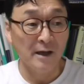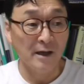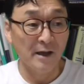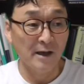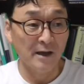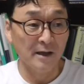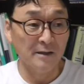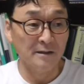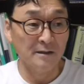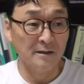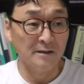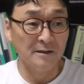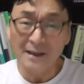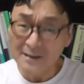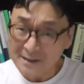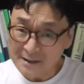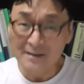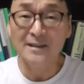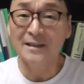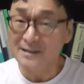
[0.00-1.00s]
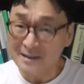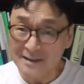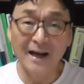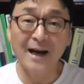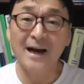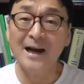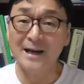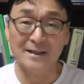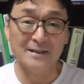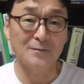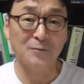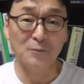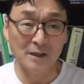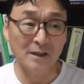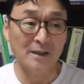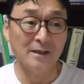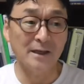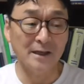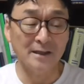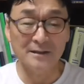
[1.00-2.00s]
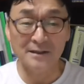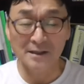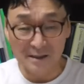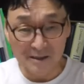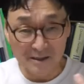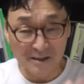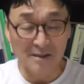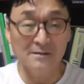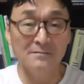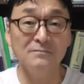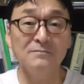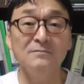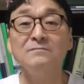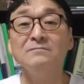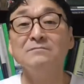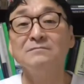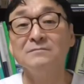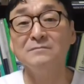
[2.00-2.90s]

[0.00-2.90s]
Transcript: and that's a disguise really and teaching